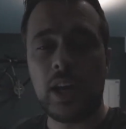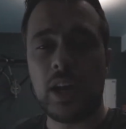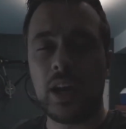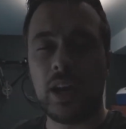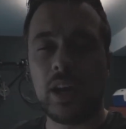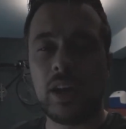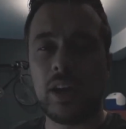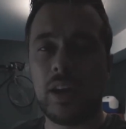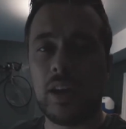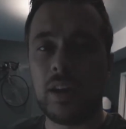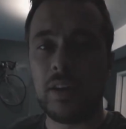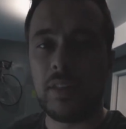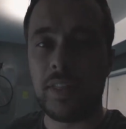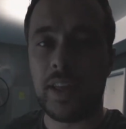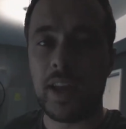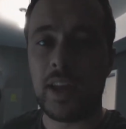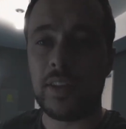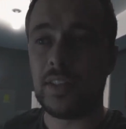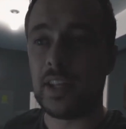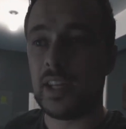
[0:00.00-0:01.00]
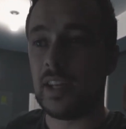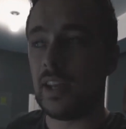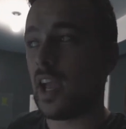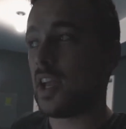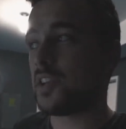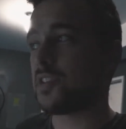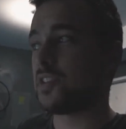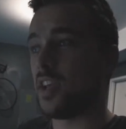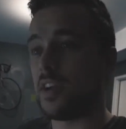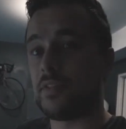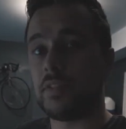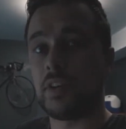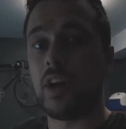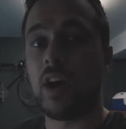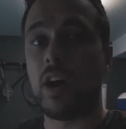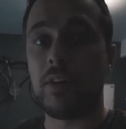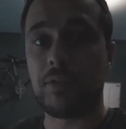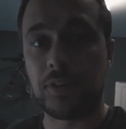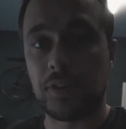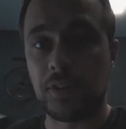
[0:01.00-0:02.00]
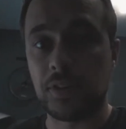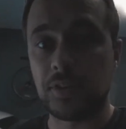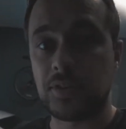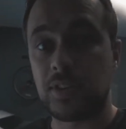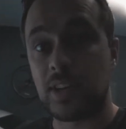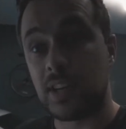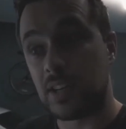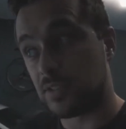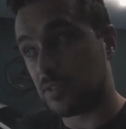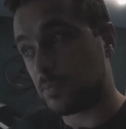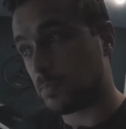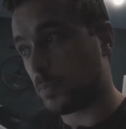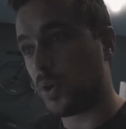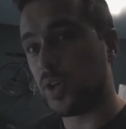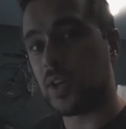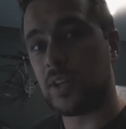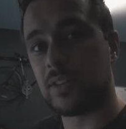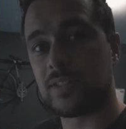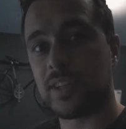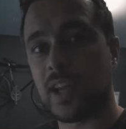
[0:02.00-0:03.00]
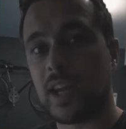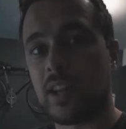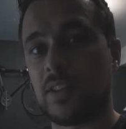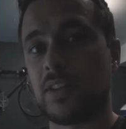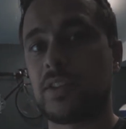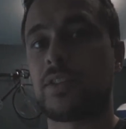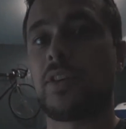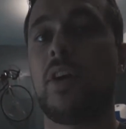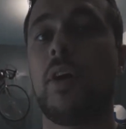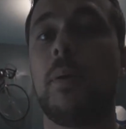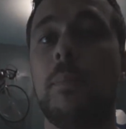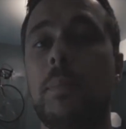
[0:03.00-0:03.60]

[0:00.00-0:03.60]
that the S7 offers is put inside of this car.